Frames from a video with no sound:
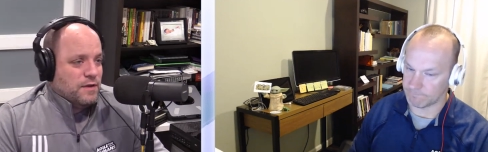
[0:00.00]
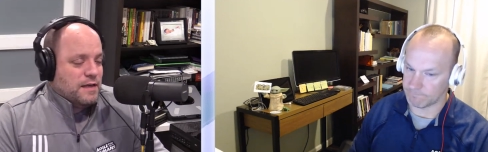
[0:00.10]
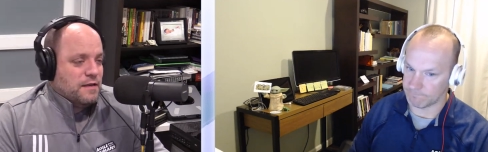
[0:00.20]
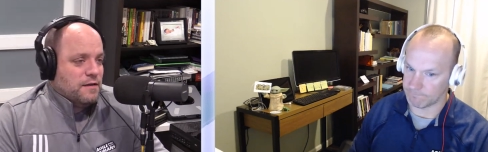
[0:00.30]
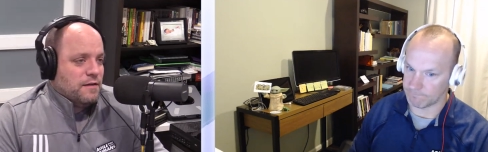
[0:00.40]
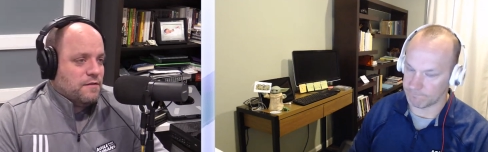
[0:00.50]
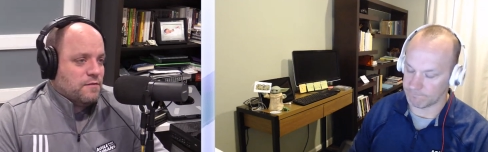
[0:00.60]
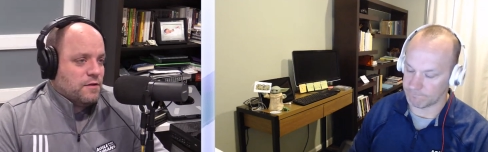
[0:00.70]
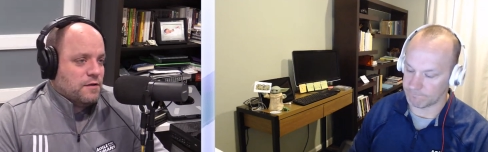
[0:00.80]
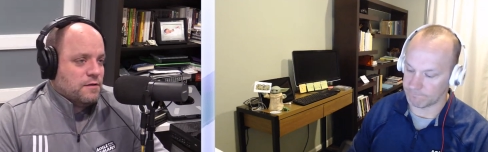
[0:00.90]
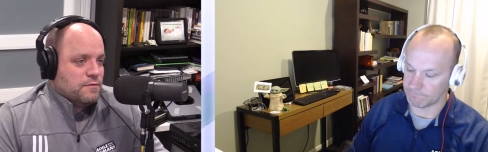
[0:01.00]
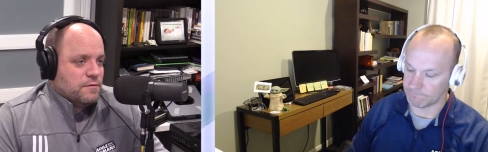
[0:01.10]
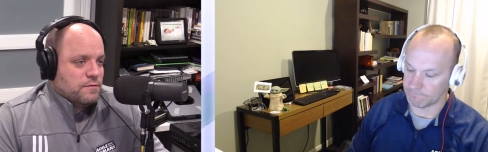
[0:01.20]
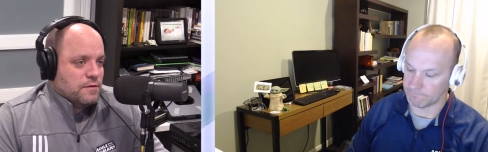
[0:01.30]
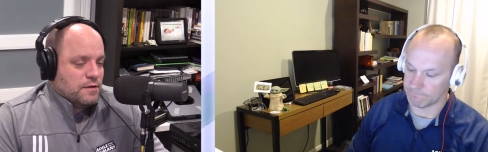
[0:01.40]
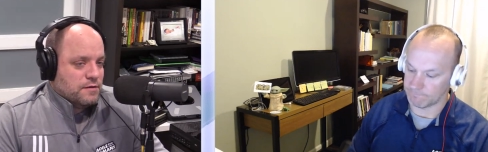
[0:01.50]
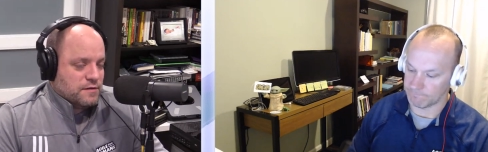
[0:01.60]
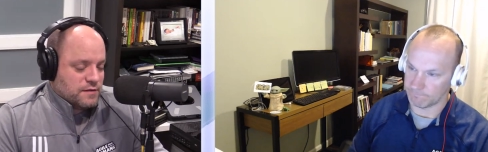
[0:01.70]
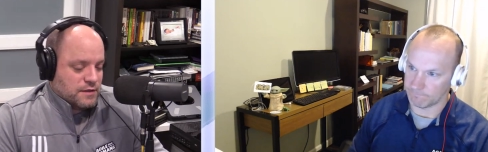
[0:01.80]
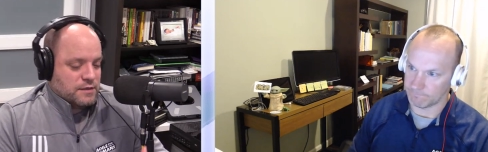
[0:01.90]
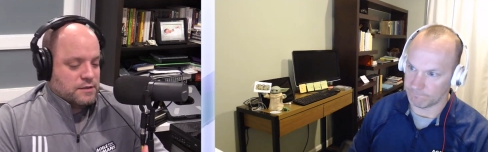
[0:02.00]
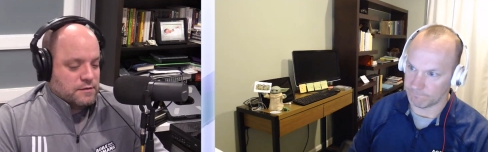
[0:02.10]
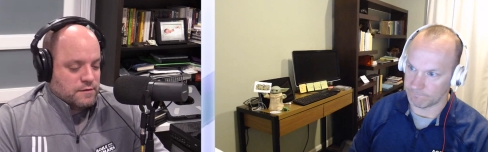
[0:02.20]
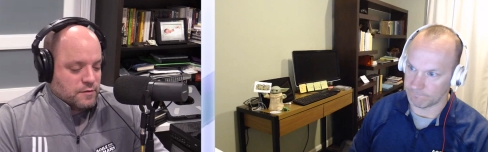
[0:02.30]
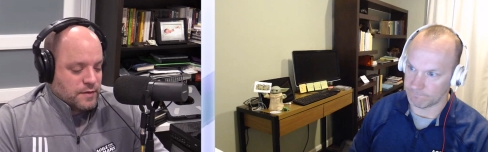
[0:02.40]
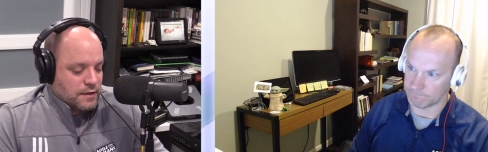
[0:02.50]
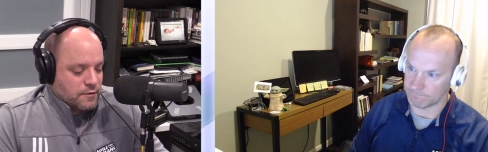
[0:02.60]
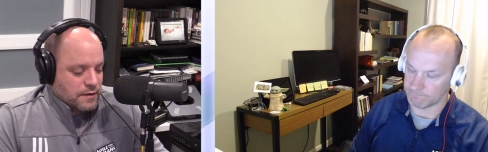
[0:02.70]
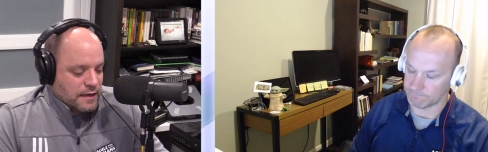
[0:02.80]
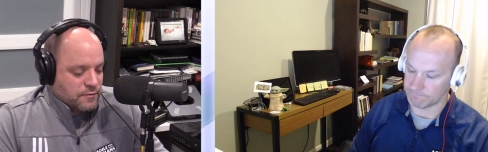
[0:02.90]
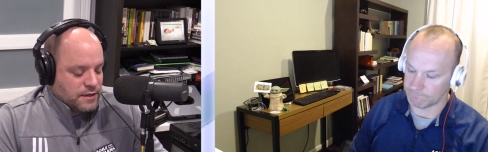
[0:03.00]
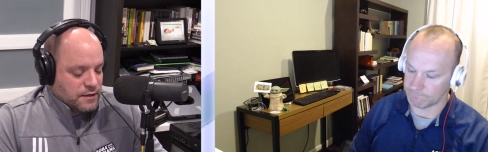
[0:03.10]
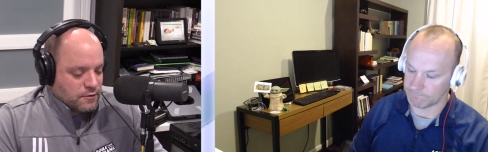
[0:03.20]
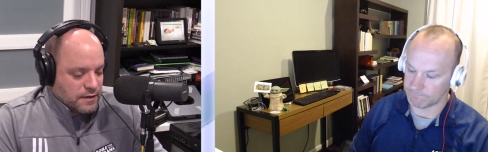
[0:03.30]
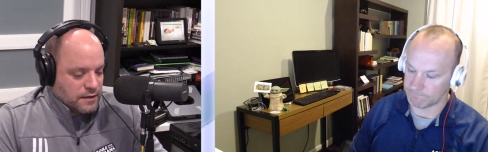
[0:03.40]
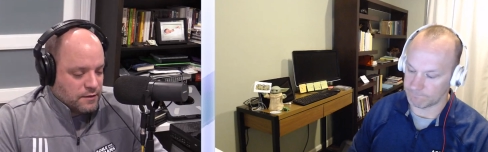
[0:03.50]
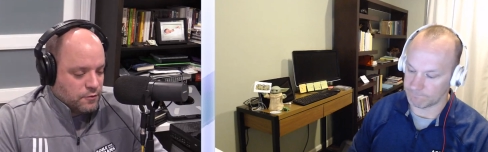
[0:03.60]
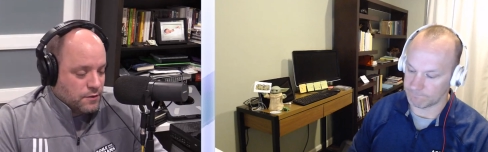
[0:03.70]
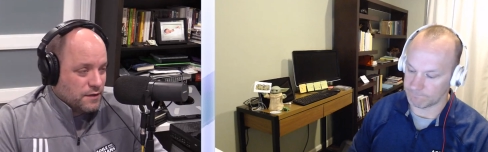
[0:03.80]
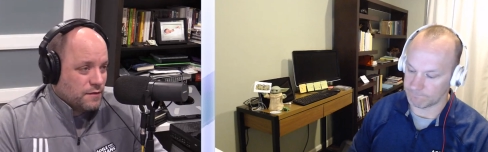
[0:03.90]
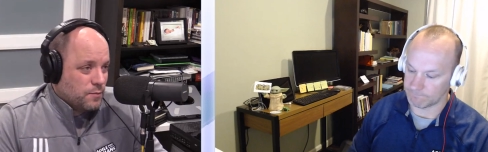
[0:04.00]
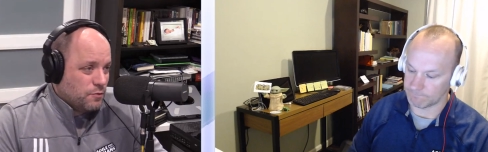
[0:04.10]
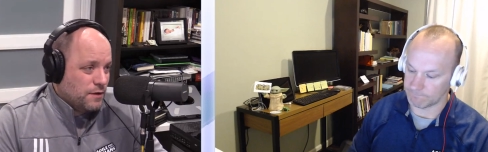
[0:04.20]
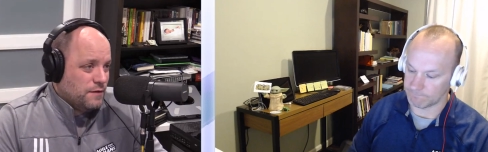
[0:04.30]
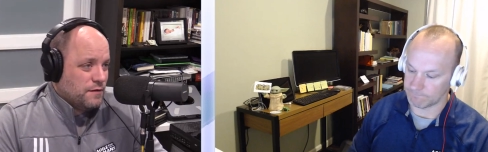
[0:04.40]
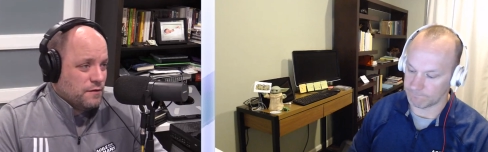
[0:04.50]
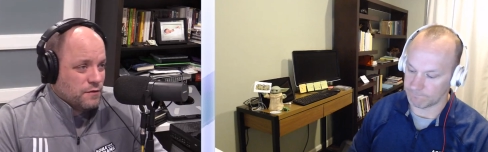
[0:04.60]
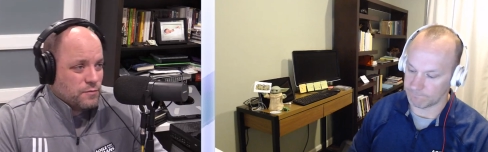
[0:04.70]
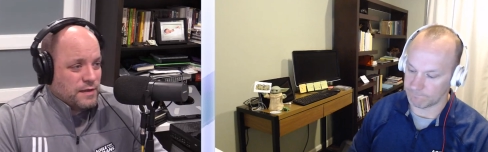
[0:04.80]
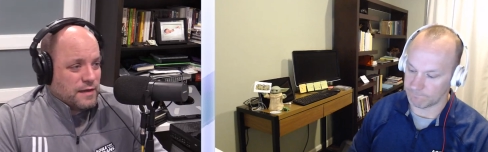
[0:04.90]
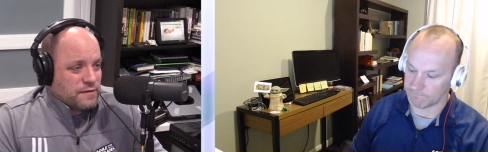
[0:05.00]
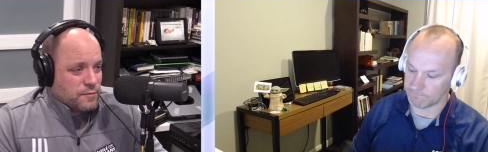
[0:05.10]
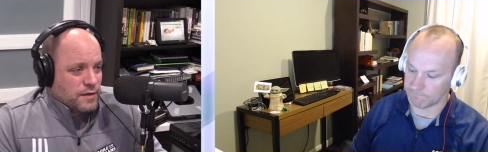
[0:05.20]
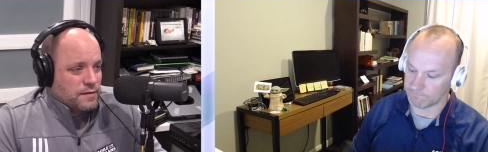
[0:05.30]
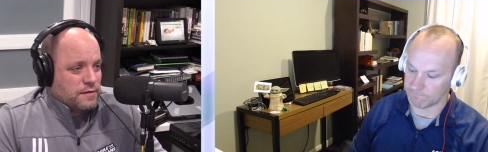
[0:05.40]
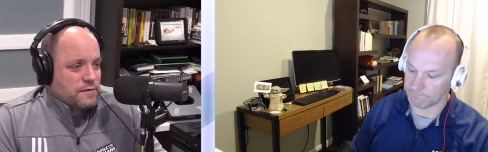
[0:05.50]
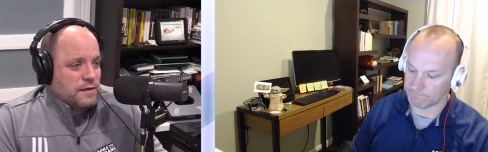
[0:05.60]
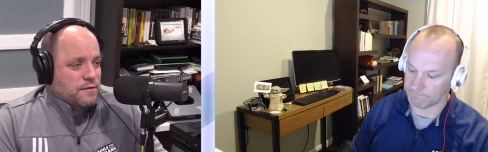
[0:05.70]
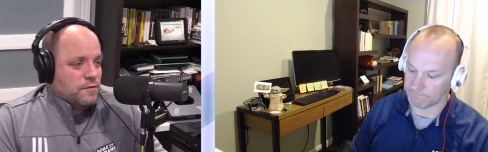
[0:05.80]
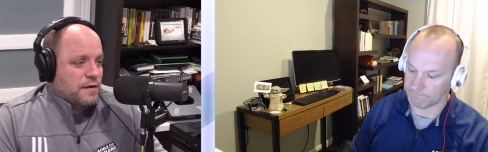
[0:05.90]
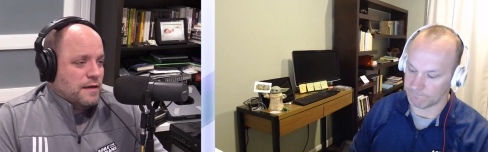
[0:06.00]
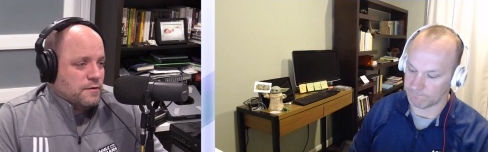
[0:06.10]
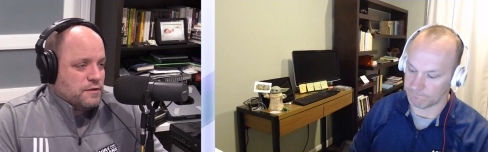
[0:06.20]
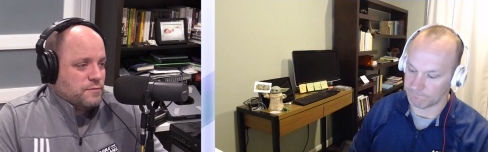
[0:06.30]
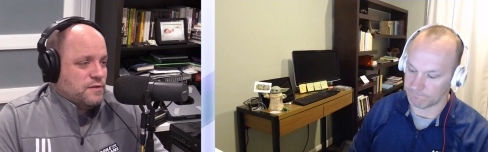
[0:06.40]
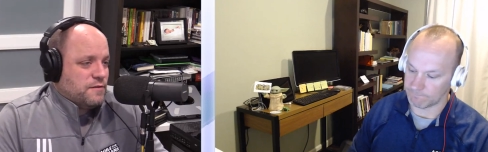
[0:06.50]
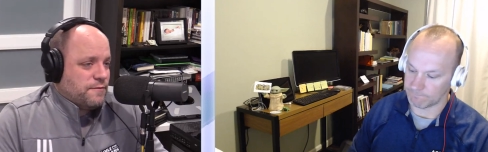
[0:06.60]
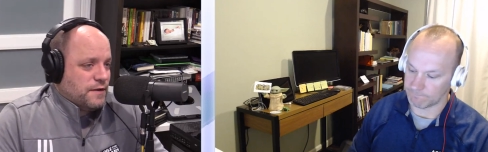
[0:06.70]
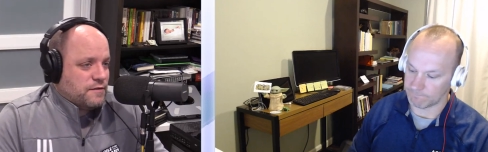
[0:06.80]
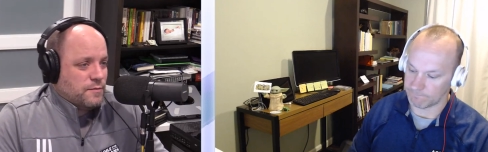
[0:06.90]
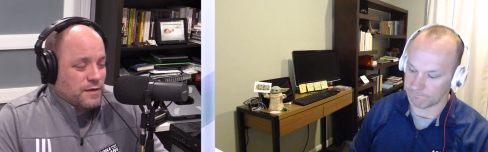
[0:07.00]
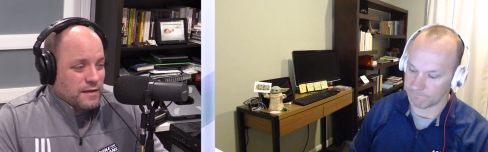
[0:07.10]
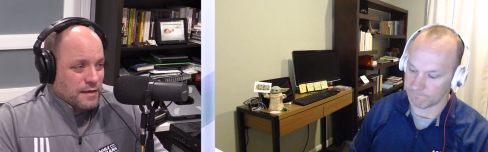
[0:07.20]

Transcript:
Speaker 1: we get into these long, long discussions about how do we get credit and who gets the points, and should we estimate these things or not, or should we just fix them? And